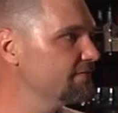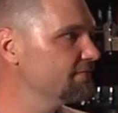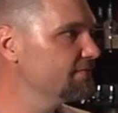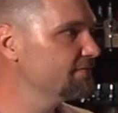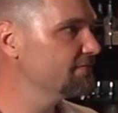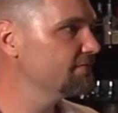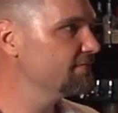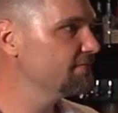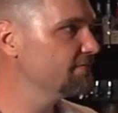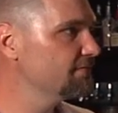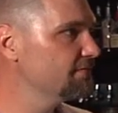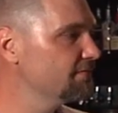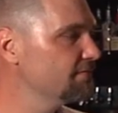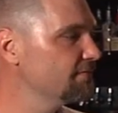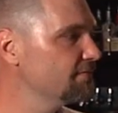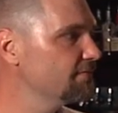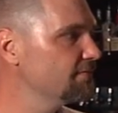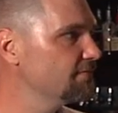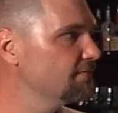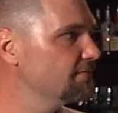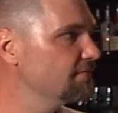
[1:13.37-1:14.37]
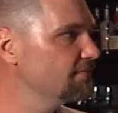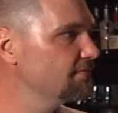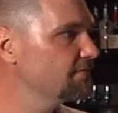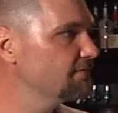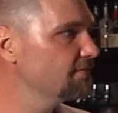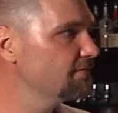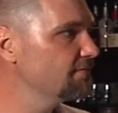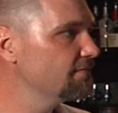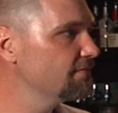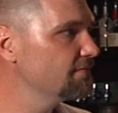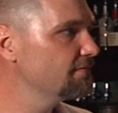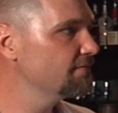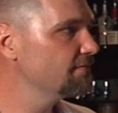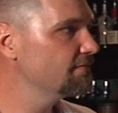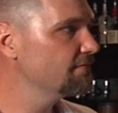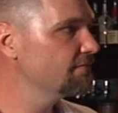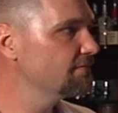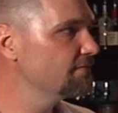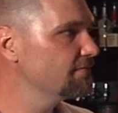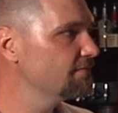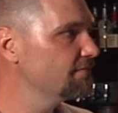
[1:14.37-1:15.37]

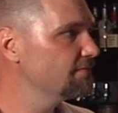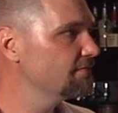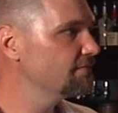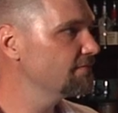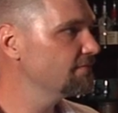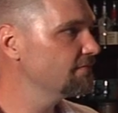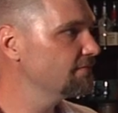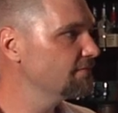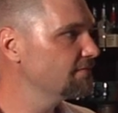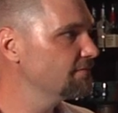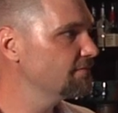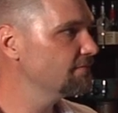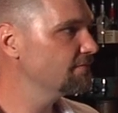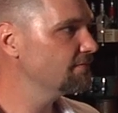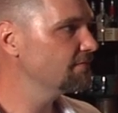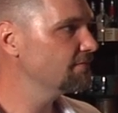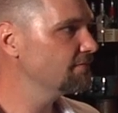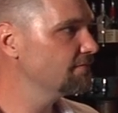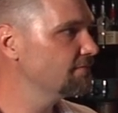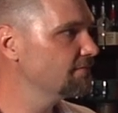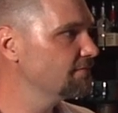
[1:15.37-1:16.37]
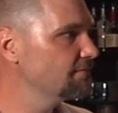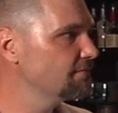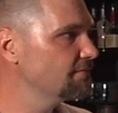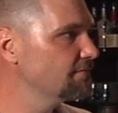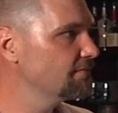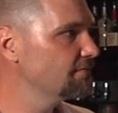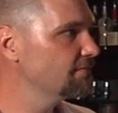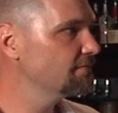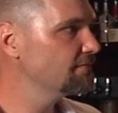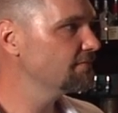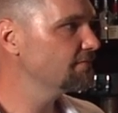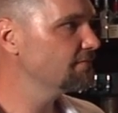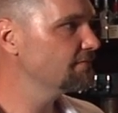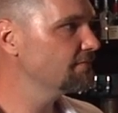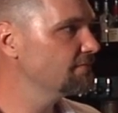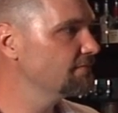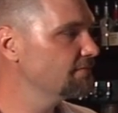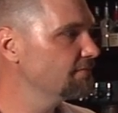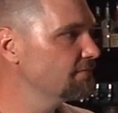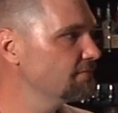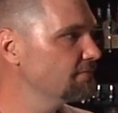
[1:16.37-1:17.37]

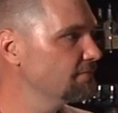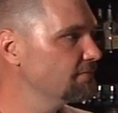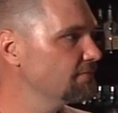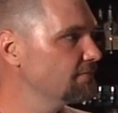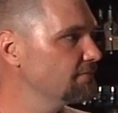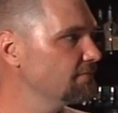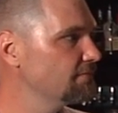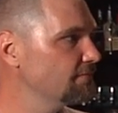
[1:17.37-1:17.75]
[no speech]